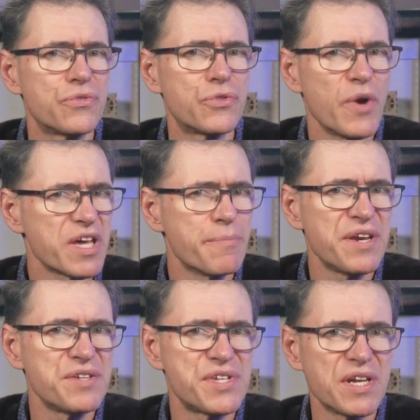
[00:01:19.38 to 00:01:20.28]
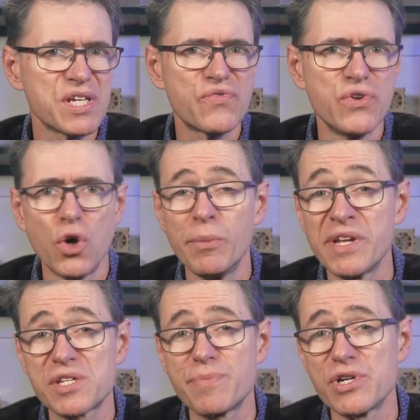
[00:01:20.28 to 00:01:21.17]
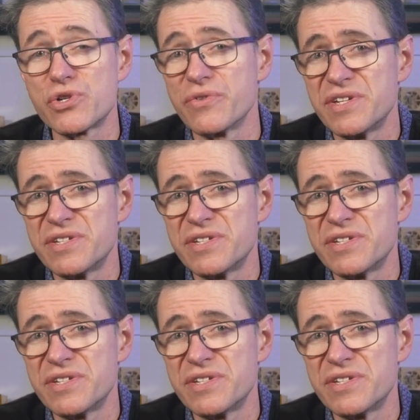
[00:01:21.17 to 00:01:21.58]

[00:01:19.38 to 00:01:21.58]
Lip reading: The recommended settings for normal exposure on the